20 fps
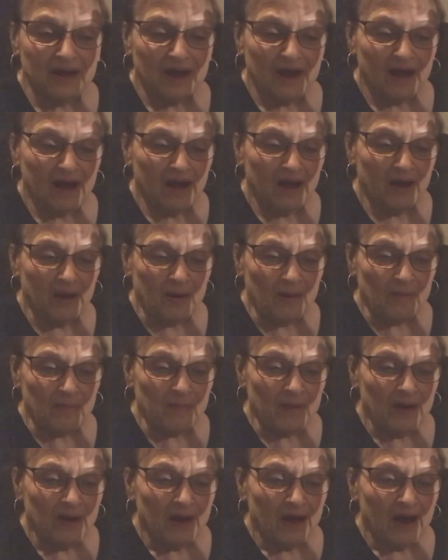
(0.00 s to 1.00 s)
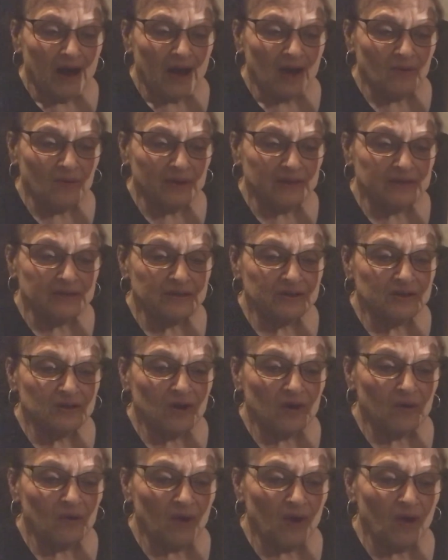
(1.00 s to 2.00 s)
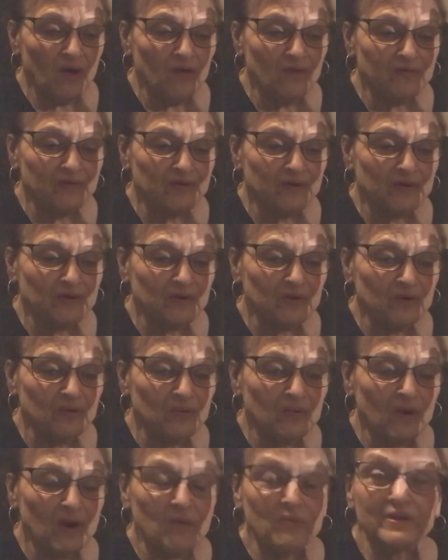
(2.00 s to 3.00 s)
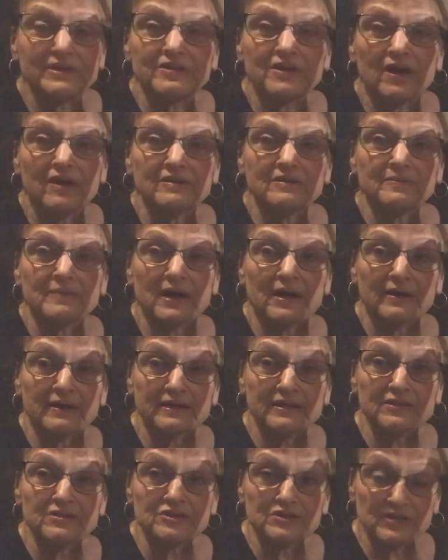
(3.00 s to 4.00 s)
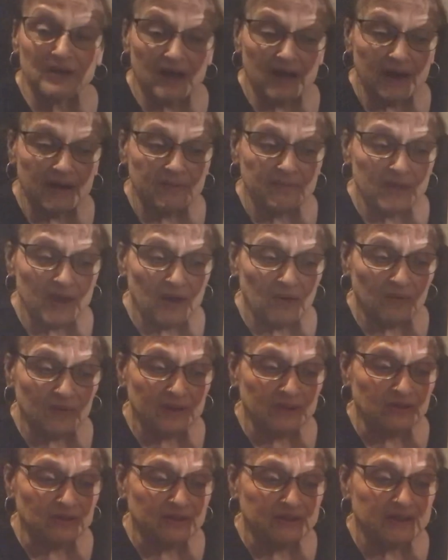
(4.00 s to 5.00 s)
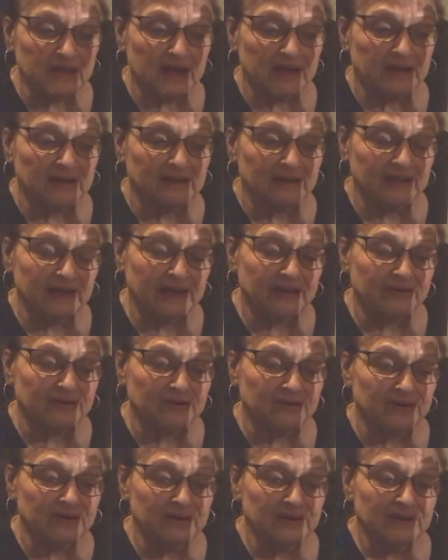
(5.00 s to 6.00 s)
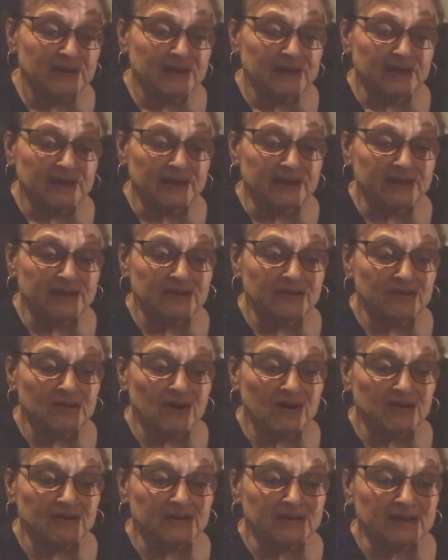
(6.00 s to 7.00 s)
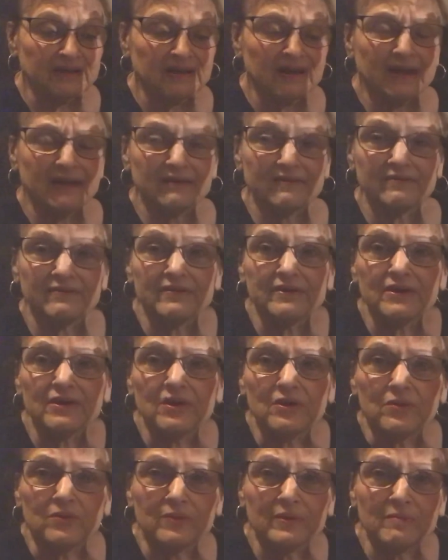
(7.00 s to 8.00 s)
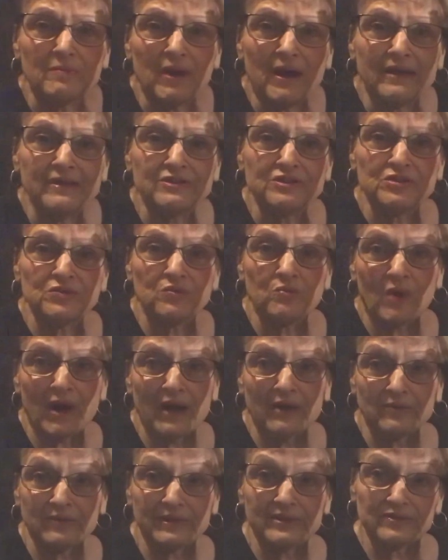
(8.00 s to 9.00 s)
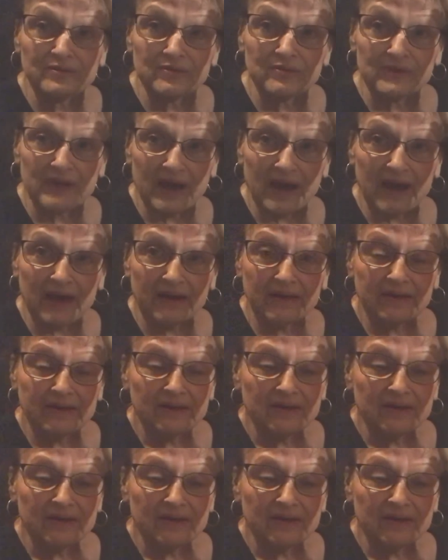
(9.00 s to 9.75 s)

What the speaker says: I wanted to go over what we talked about each time that we looked at a letter in kindergarten and kind of remind you why we do that.